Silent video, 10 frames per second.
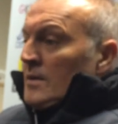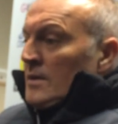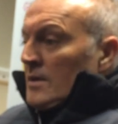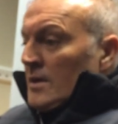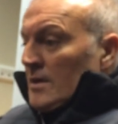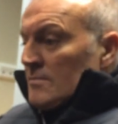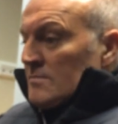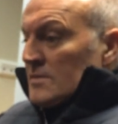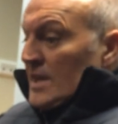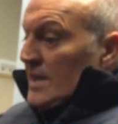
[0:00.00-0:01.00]

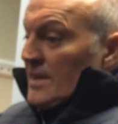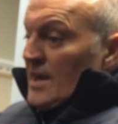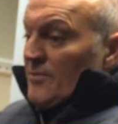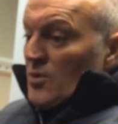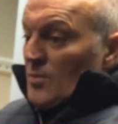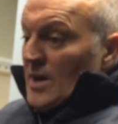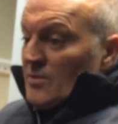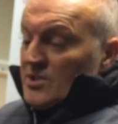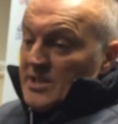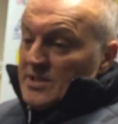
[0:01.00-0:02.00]
Second half, we come out,
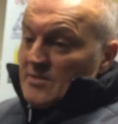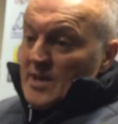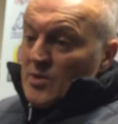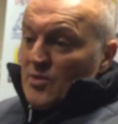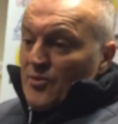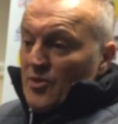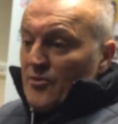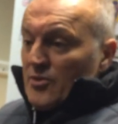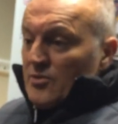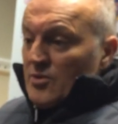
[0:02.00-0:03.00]
we change it around, we go
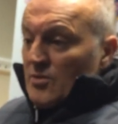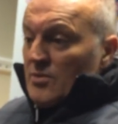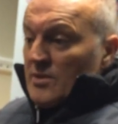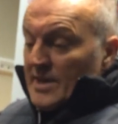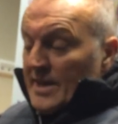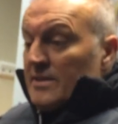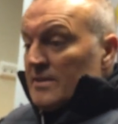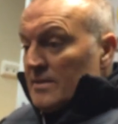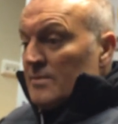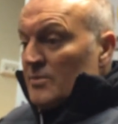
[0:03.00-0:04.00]
4-4-2. Again,
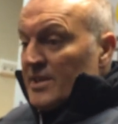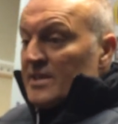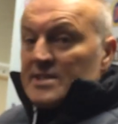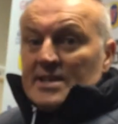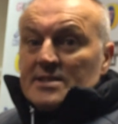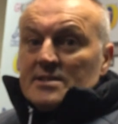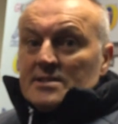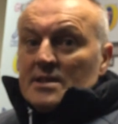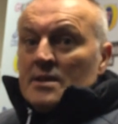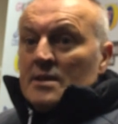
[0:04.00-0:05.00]
we're in the
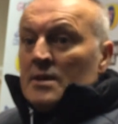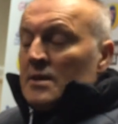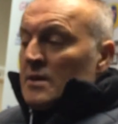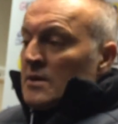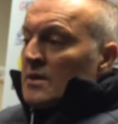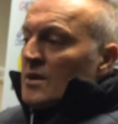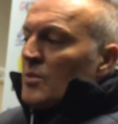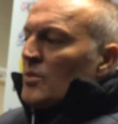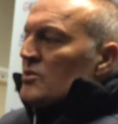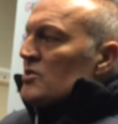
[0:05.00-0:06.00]
ascendancy. You
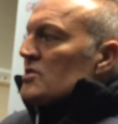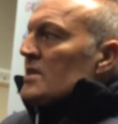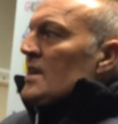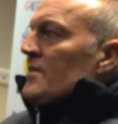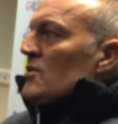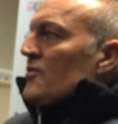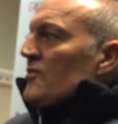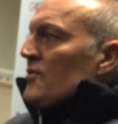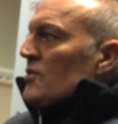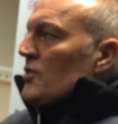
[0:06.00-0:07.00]
know, but we just didn't have
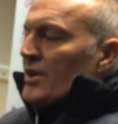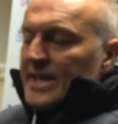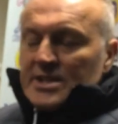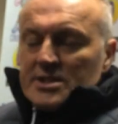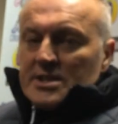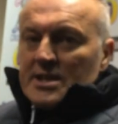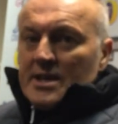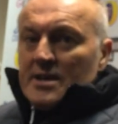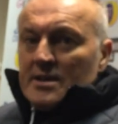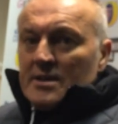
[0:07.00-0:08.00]
enough cutting edge today.